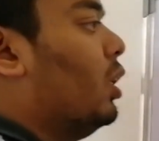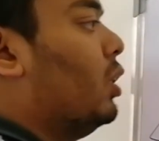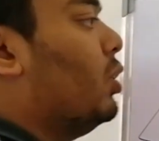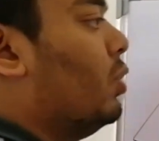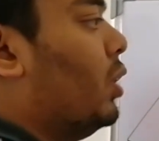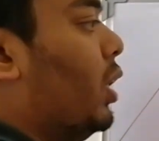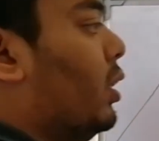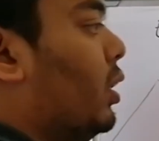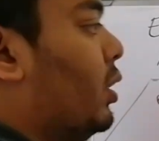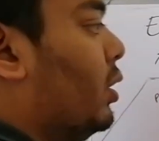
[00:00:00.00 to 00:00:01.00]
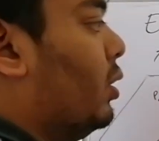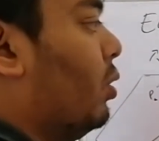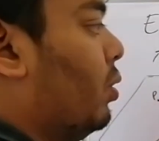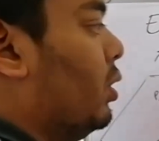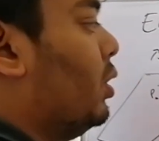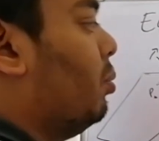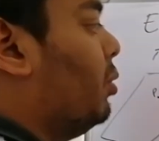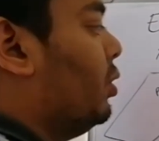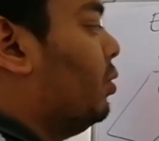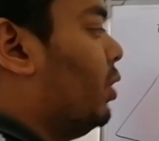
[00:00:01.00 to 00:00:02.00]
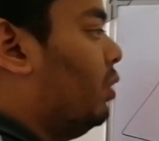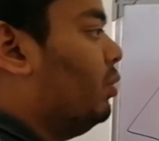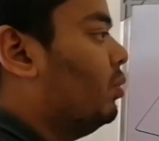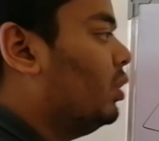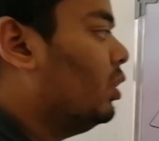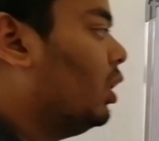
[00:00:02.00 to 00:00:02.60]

so that it's noticeable to everyone.